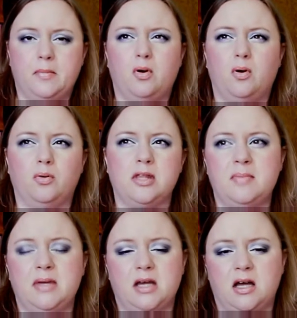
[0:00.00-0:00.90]
only
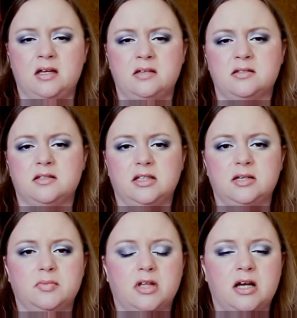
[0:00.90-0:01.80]
because the
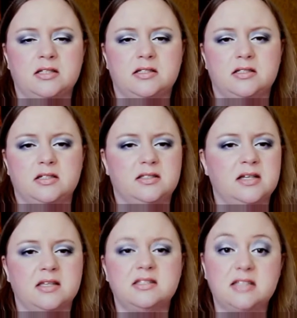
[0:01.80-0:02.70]
lip gloss, it's
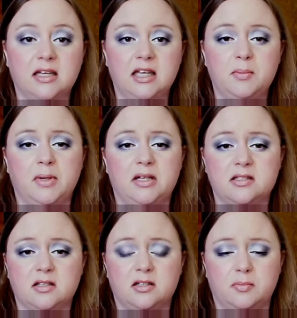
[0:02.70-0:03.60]
not sticky, but it's
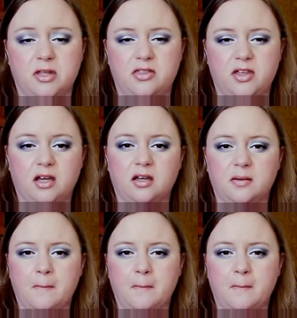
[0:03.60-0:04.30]
a little bit thick.